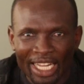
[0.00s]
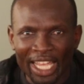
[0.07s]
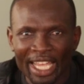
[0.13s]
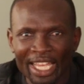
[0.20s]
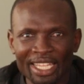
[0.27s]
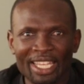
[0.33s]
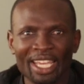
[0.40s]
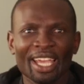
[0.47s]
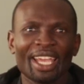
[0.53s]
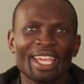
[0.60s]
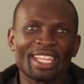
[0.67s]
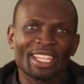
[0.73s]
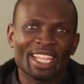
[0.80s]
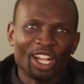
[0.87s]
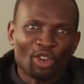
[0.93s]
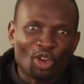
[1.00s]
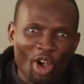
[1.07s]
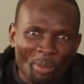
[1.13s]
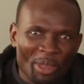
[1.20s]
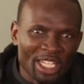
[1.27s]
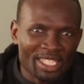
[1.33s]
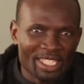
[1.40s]
link in the
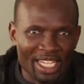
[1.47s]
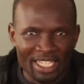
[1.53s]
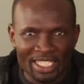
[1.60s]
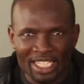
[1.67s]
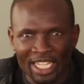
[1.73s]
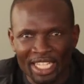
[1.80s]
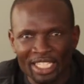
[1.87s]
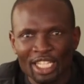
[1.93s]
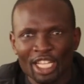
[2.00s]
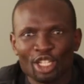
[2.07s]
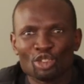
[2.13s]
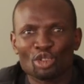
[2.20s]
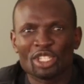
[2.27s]
comment section